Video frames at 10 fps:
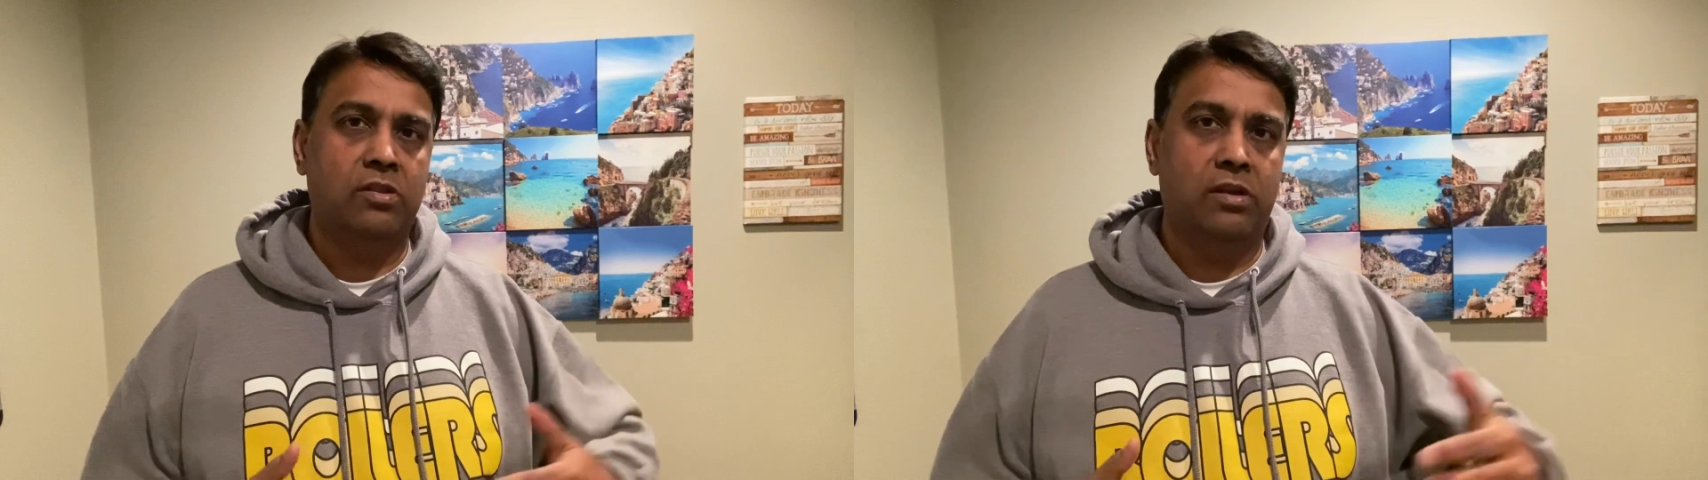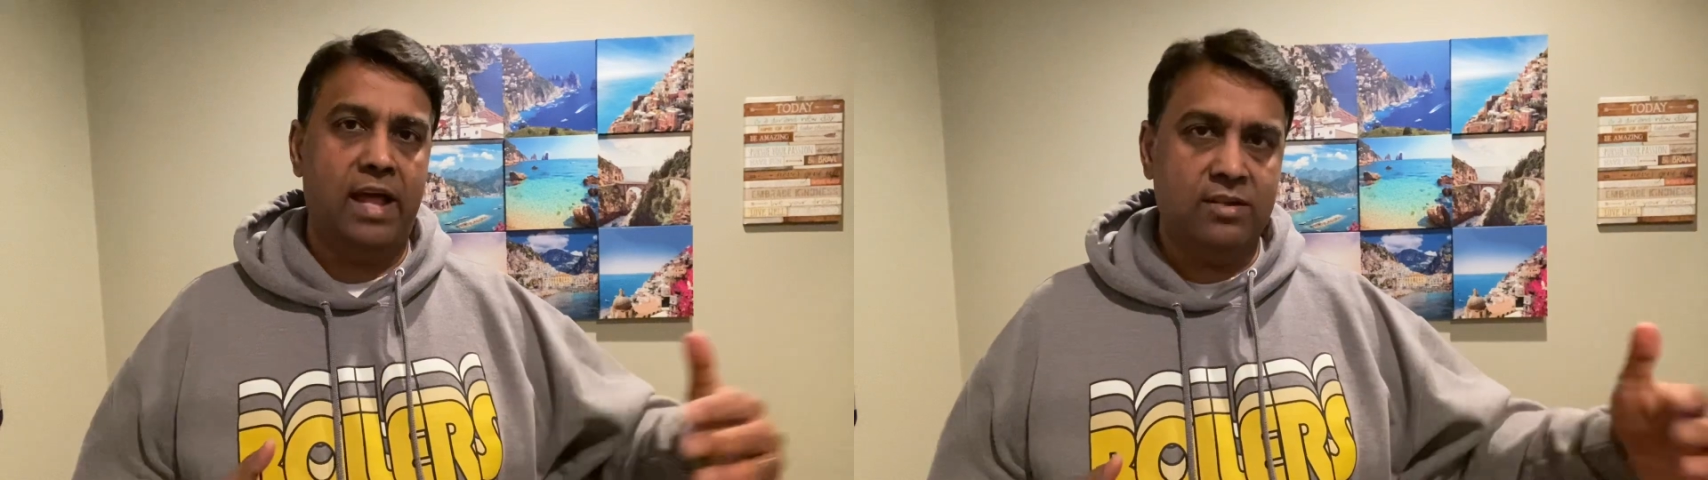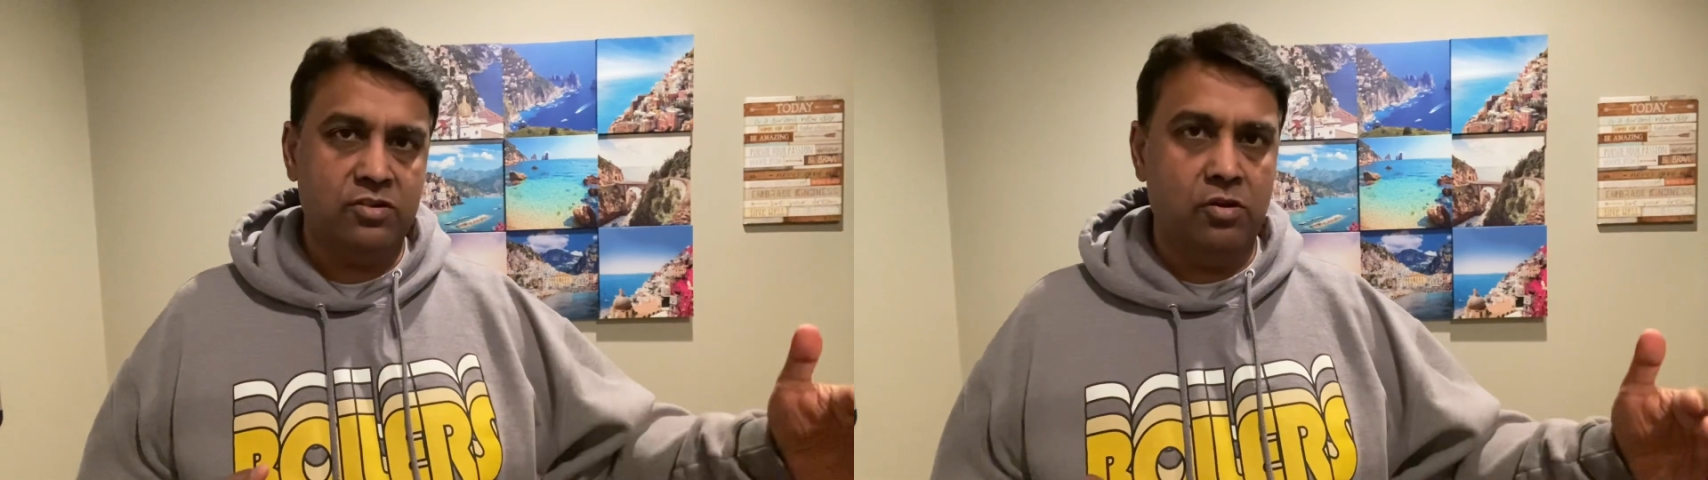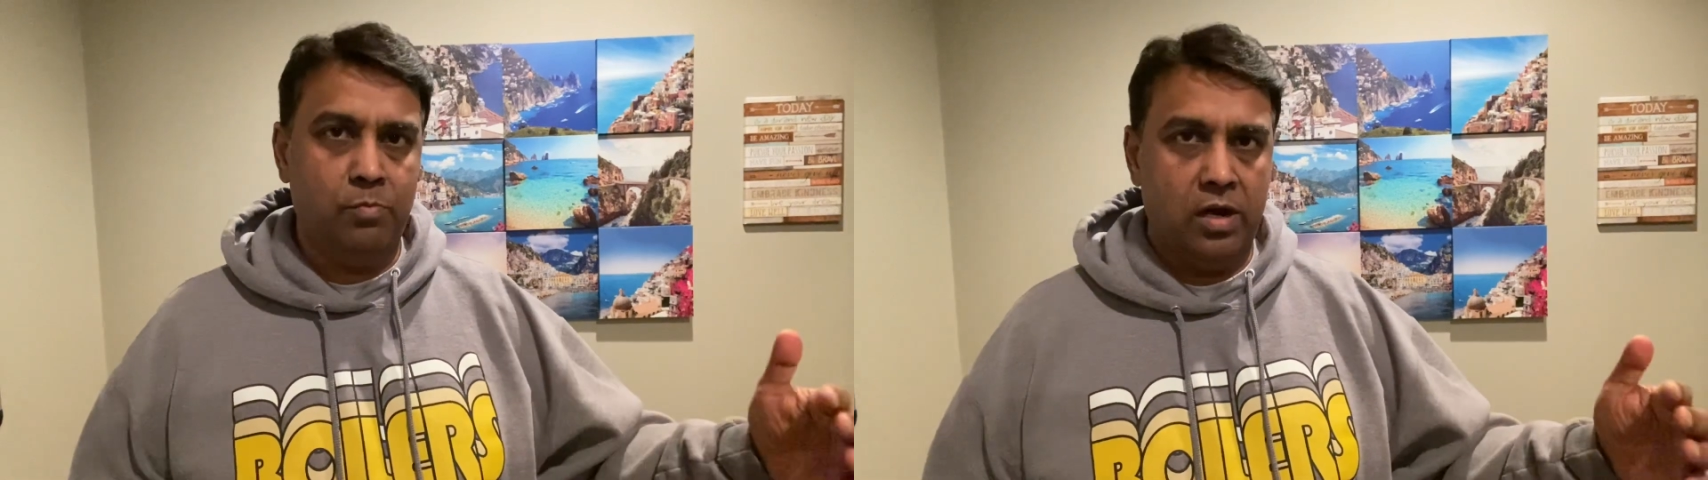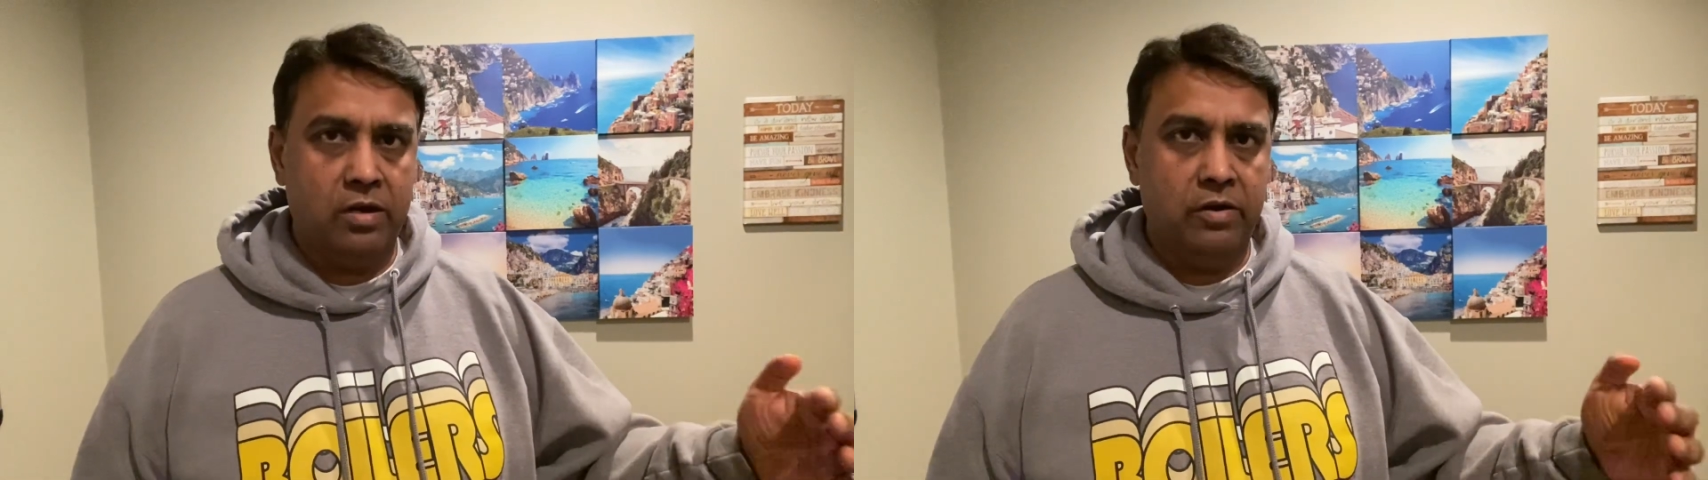natural
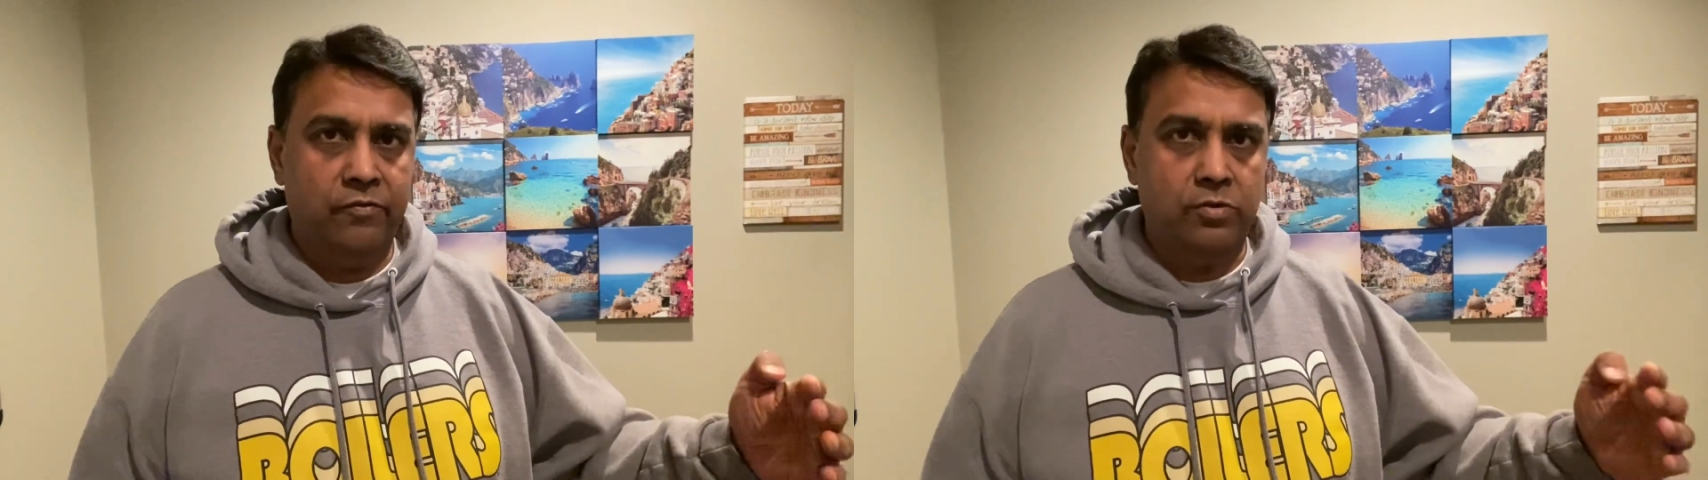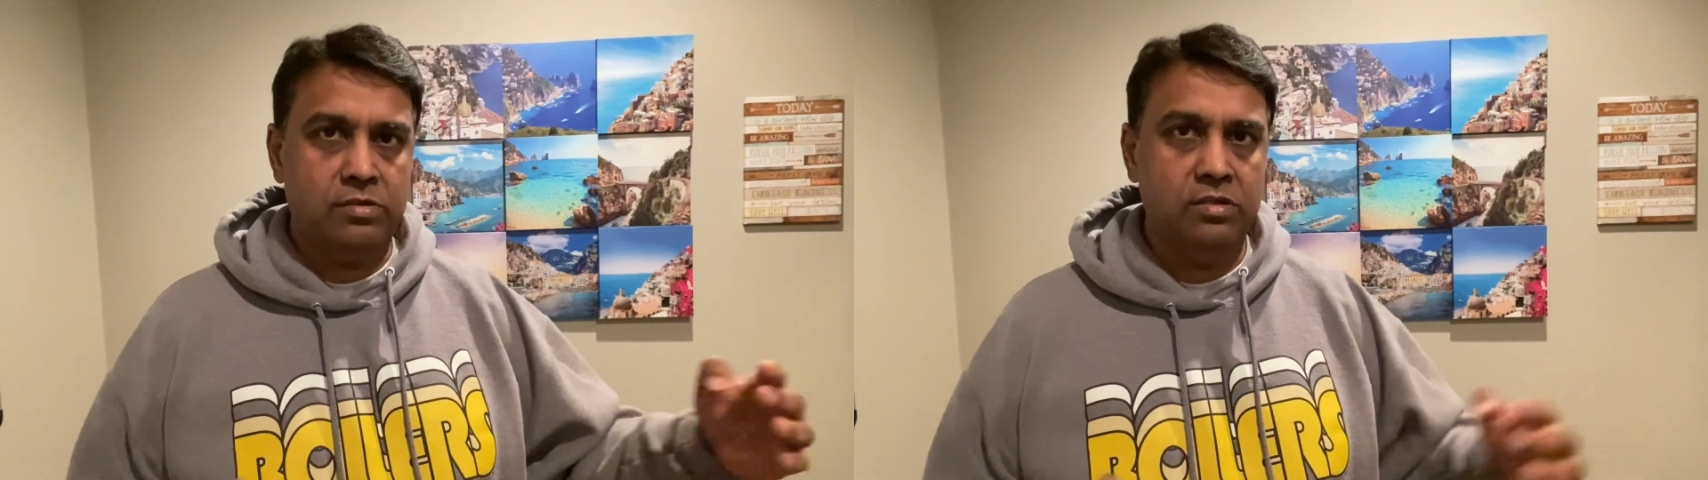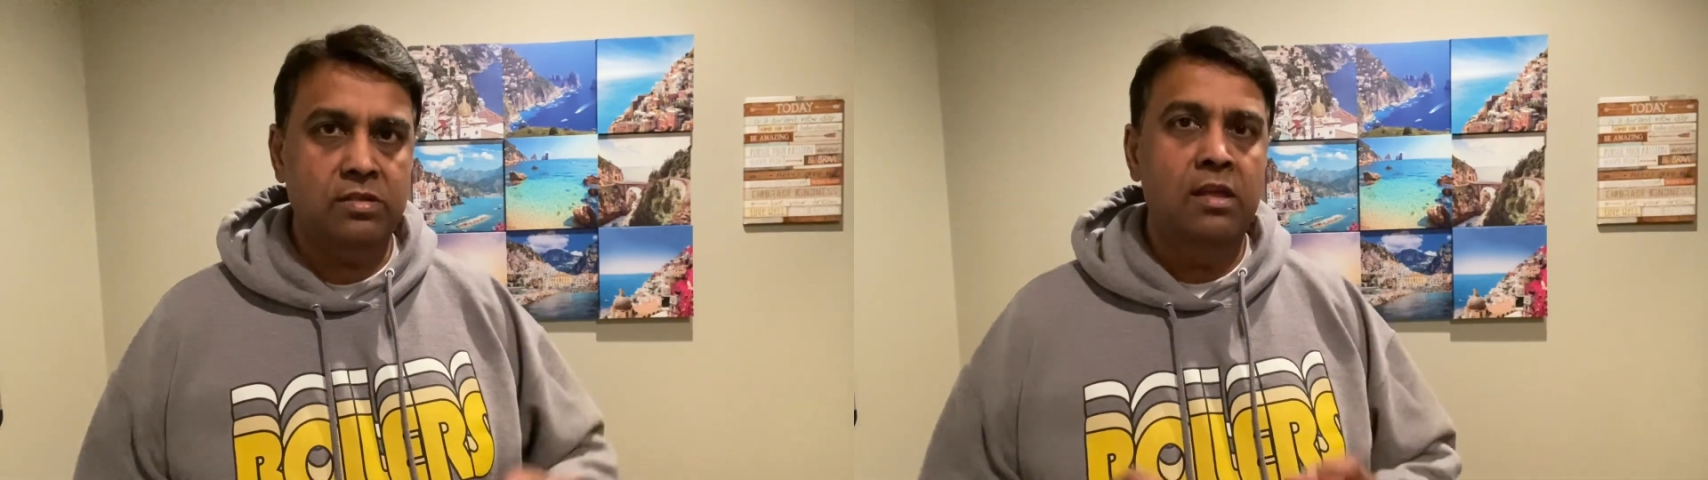market forces,